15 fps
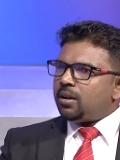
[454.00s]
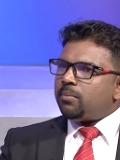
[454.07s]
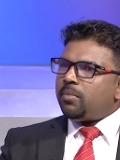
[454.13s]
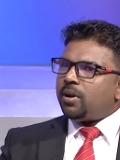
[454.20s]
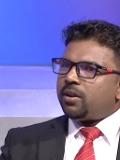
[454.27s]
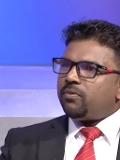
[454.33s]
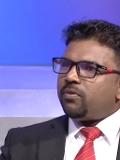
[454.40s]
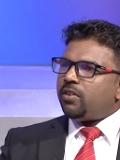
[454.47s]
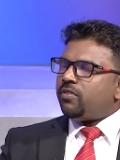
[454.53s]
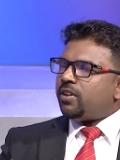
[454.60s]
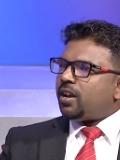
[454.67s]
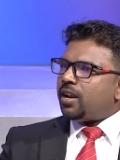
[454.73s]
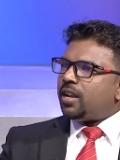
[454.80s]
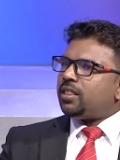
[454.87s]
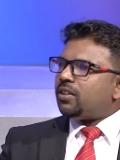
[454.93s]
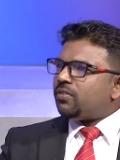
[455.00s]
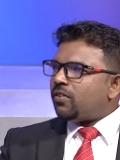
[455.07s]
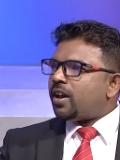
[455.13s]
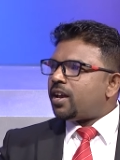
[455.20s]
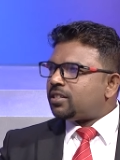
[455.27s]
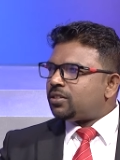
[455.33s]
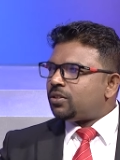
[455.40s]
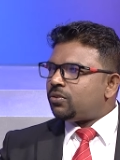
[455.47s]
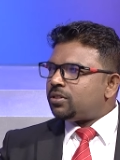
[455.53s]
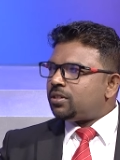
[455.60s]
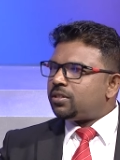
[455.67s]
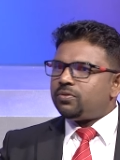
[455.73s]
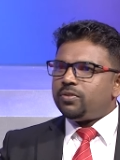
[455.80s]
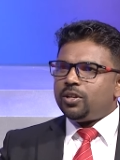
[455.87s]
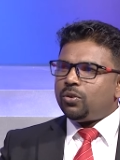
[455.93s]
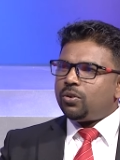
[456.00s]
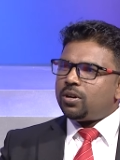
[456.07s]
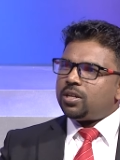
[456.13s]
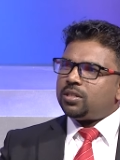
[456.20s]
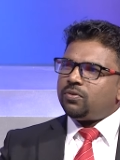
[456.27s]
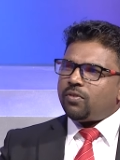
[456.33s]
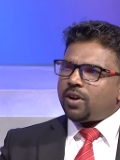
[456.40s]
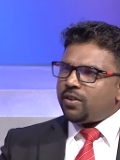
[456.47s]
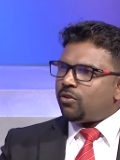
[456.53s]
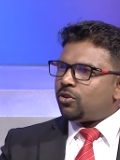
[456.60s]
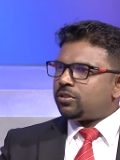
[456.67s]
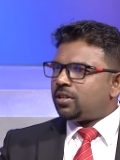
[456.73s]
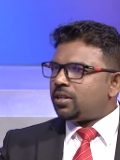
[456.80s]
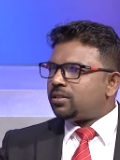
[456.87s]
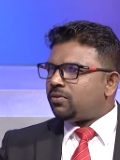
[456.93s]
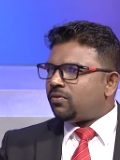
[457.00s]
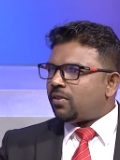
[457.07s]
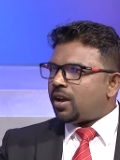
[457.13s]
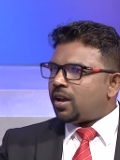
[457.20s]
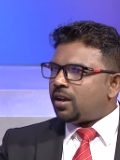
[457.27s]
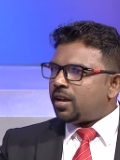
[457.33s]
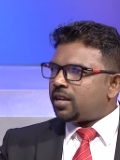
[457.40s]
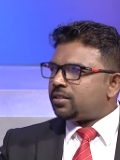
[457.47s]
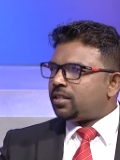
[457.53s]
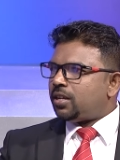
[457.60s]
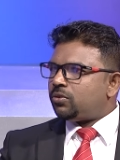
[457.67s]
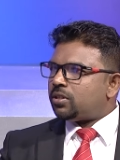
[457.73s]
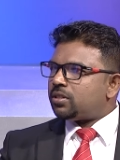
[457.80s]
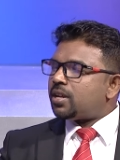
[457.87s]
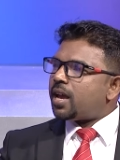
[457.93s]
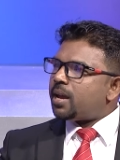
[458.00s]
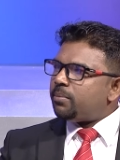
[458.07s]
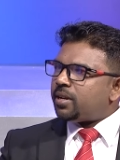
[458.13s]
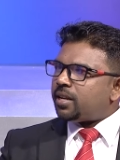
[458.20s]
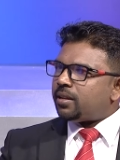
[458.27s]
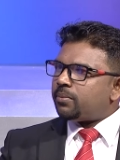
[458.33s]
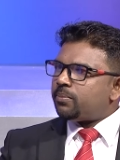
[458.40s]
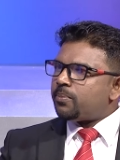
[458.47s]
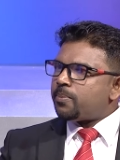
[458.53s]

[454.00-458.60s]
But when we collect the fire extinguishers, we notice five or six fire extinguishers are empty.